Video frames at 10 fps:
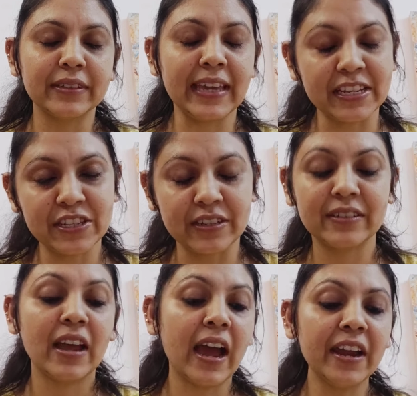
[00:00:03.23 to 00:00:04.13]
Cancer.
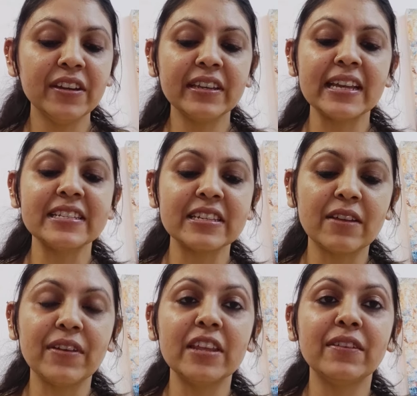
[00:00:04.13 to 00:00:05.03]
Hi dear Cancer,
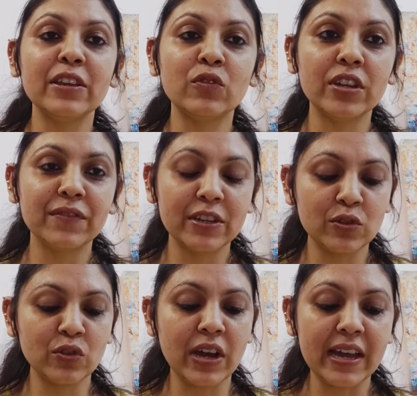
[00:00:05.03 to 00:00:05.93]
a very very good evening
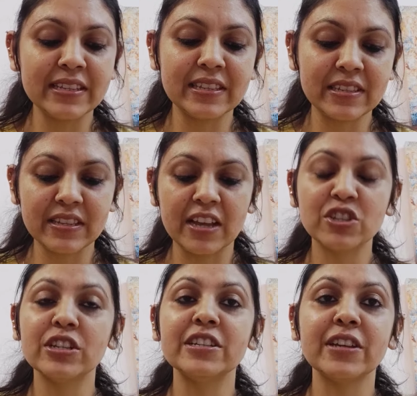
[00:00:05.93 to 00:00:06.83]
to you guys. This is
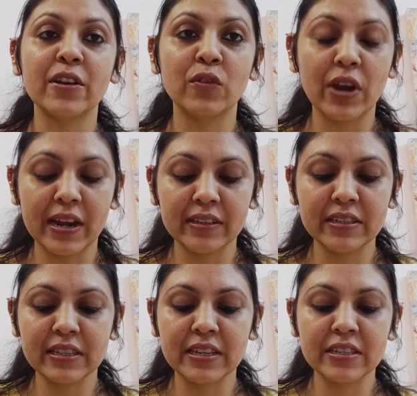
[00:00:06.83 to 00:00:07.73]
Anjali Tarot and
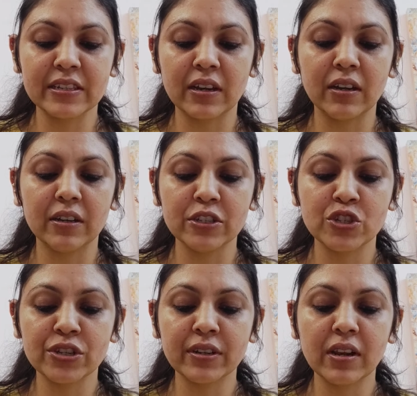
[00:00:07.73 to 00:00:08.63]
this is a
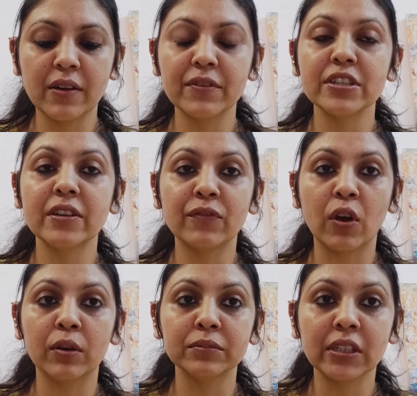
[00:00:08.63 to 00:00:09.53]
journal love reading
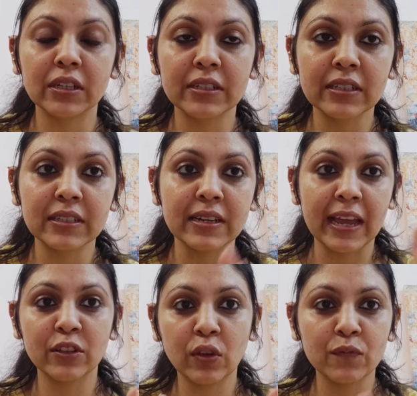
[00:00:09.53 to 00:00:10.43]
from 3rd till the
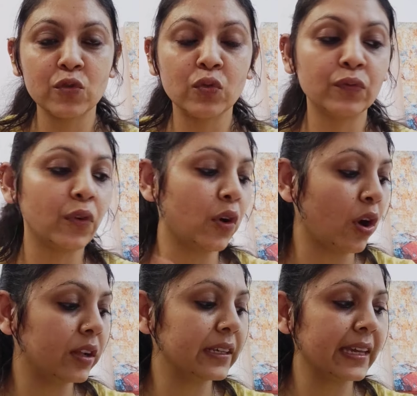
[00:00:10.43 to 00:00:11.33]
9th of June for
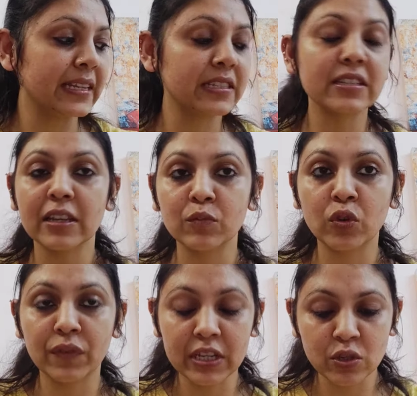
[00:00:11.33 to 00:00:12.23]
all the Cancer, Sun,
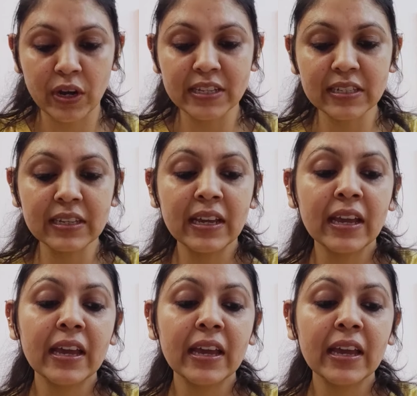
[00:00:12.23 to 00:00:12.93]
Moon, Venus, Rising.